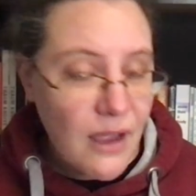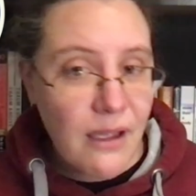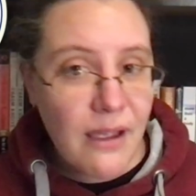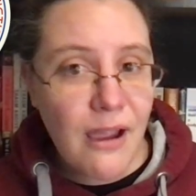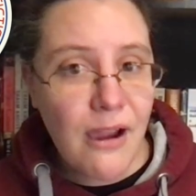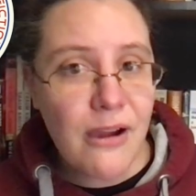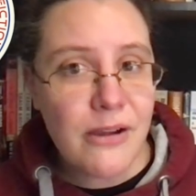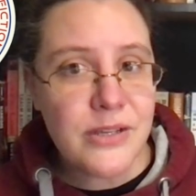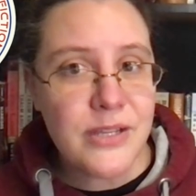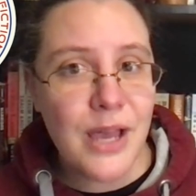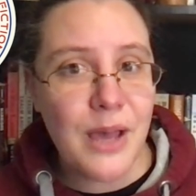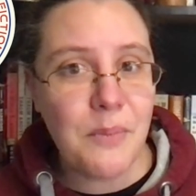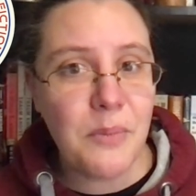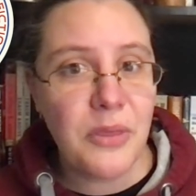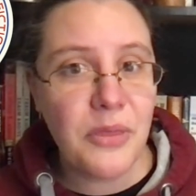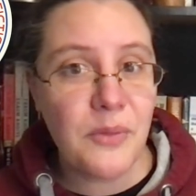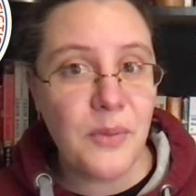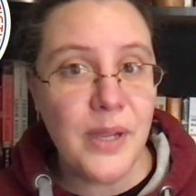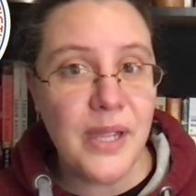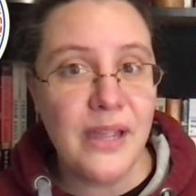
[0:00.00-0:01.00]
Our top
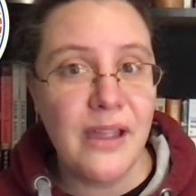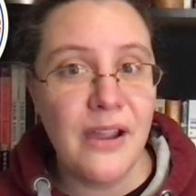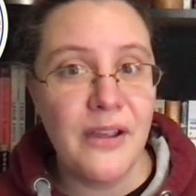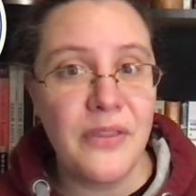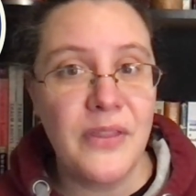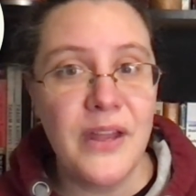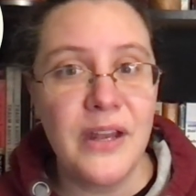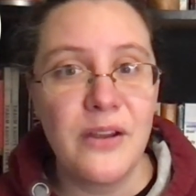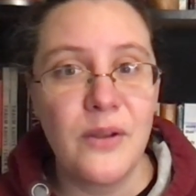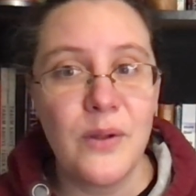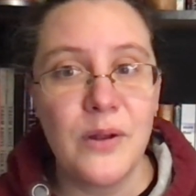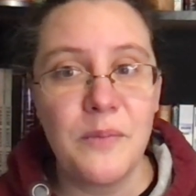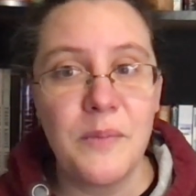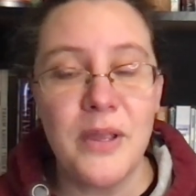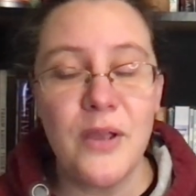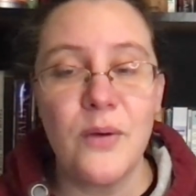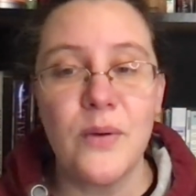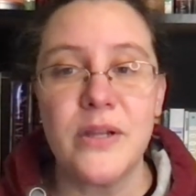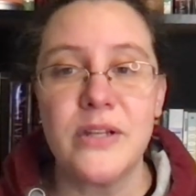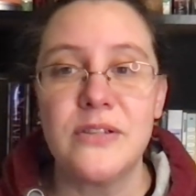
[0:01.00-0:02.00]
3 are then going to be
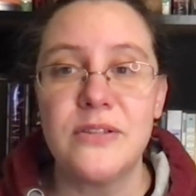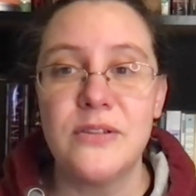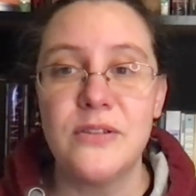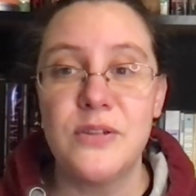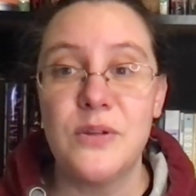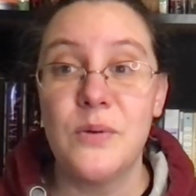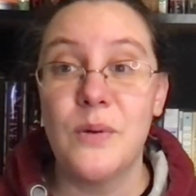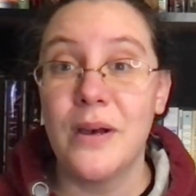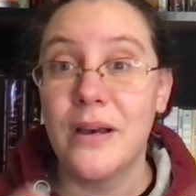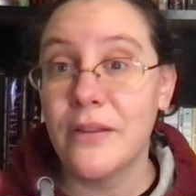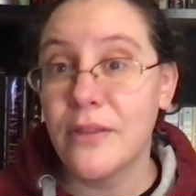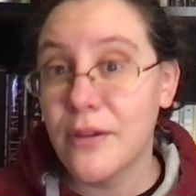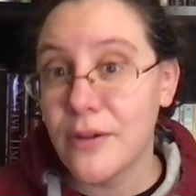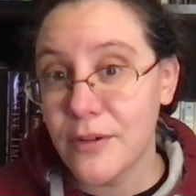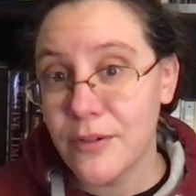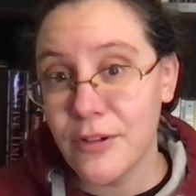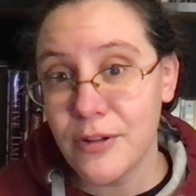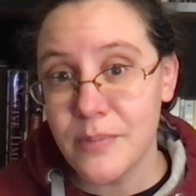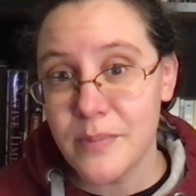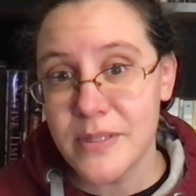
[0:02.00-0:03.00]
going to 2 other
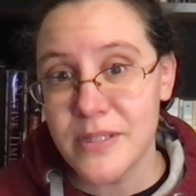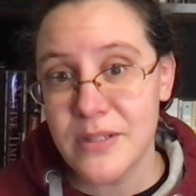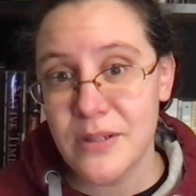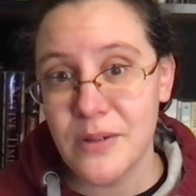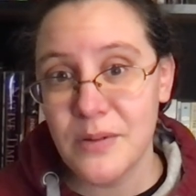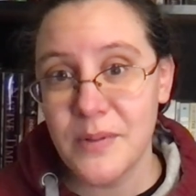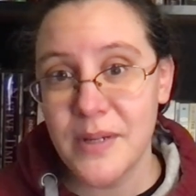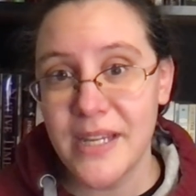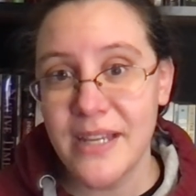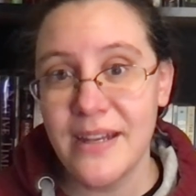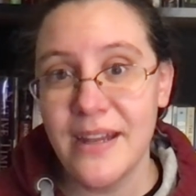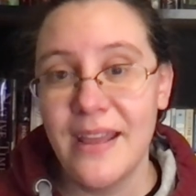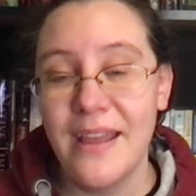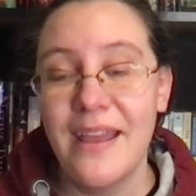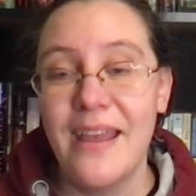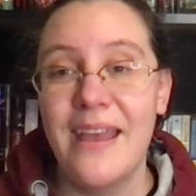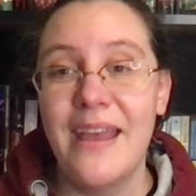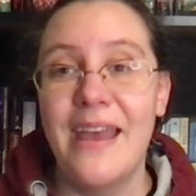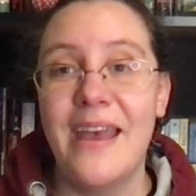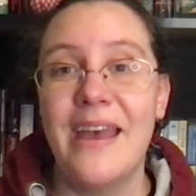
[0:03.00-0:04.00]
groups to read,
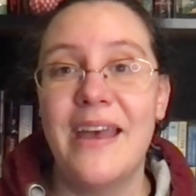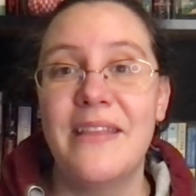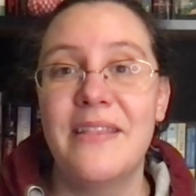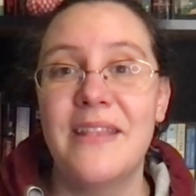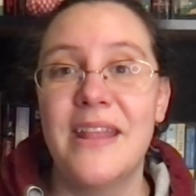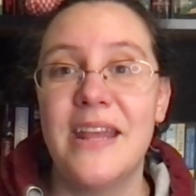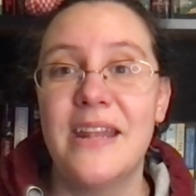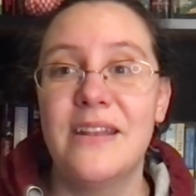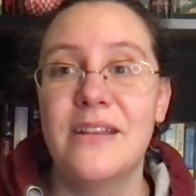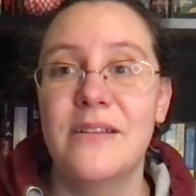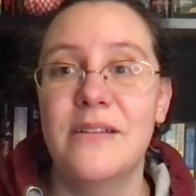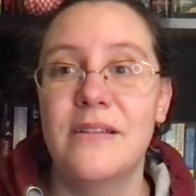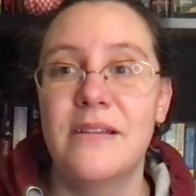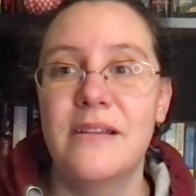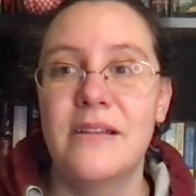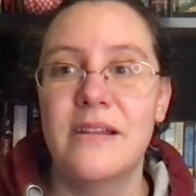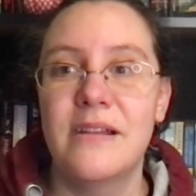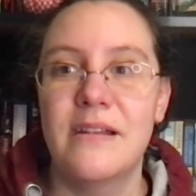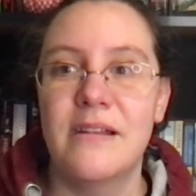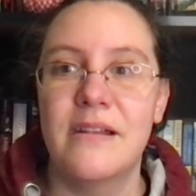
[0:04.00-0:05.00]
and then
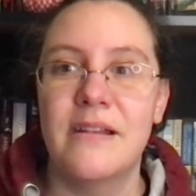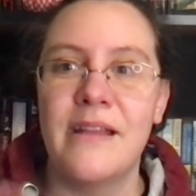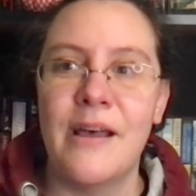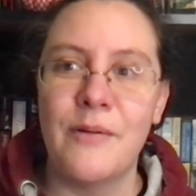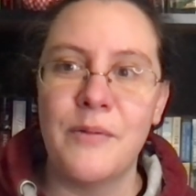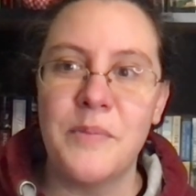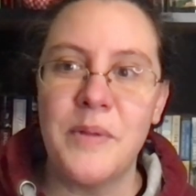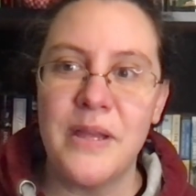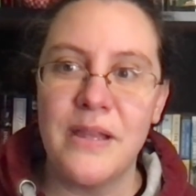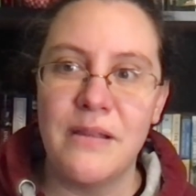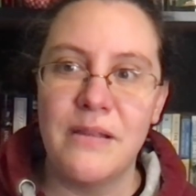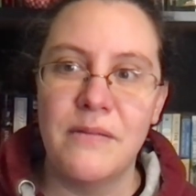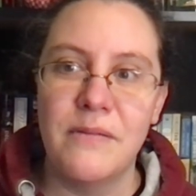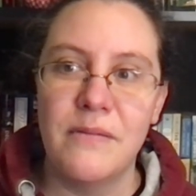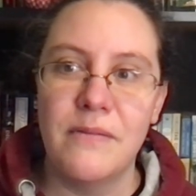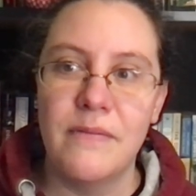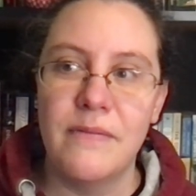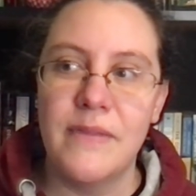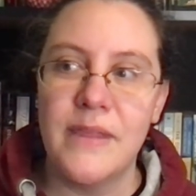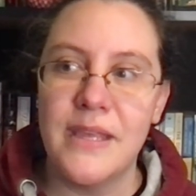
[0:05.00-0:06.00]
that will be
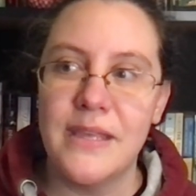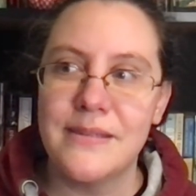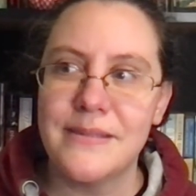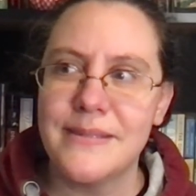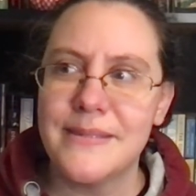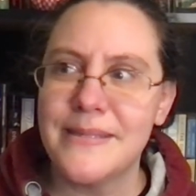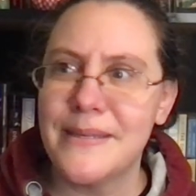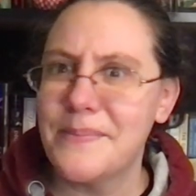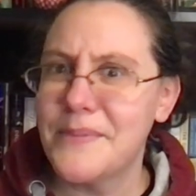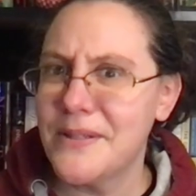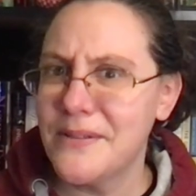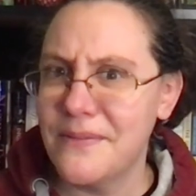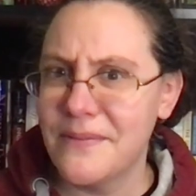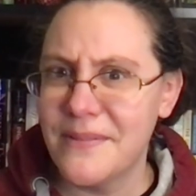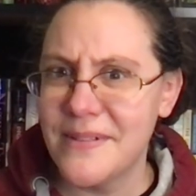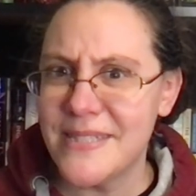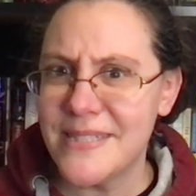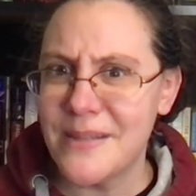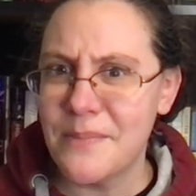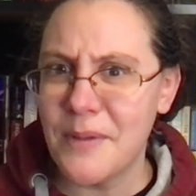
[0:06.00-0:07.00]
the
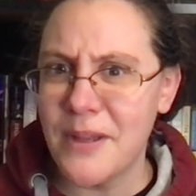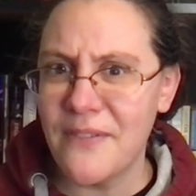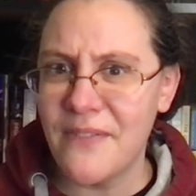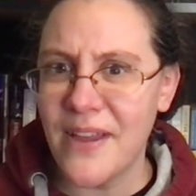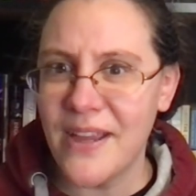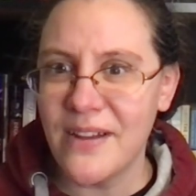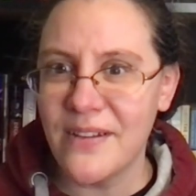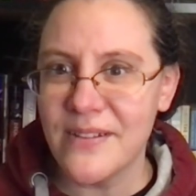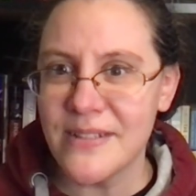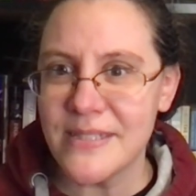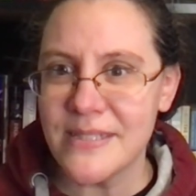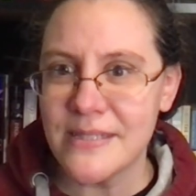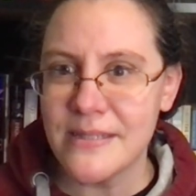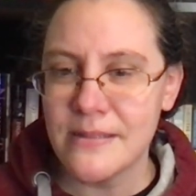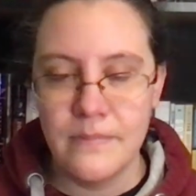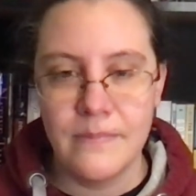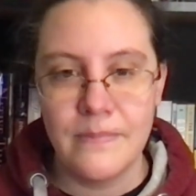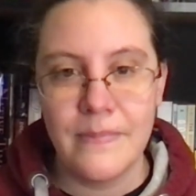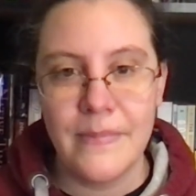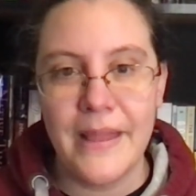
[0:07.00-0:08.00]
semifinals.
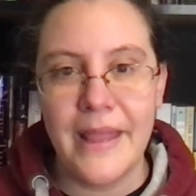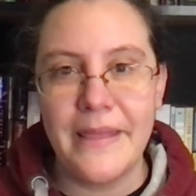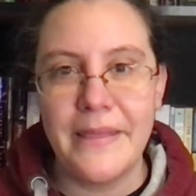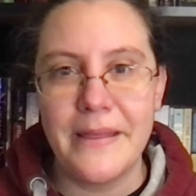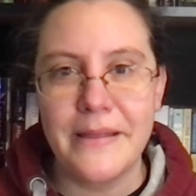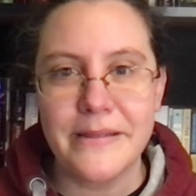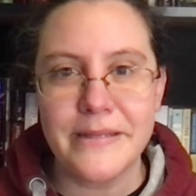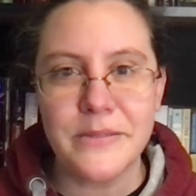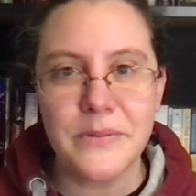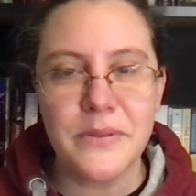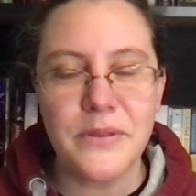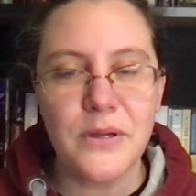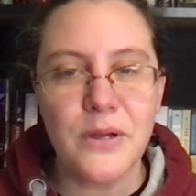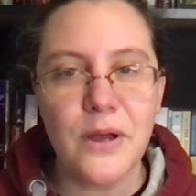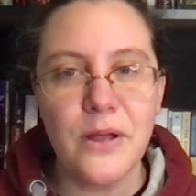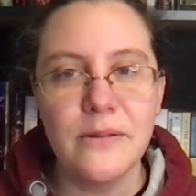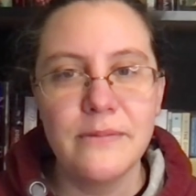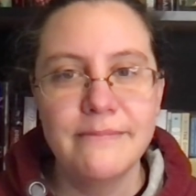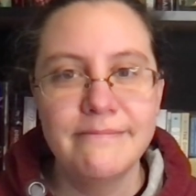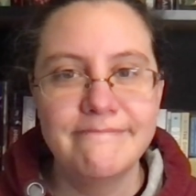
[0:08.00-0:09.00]
I think that's what they're
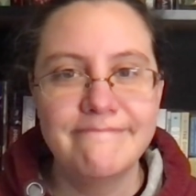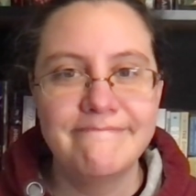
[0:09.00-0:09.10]
called.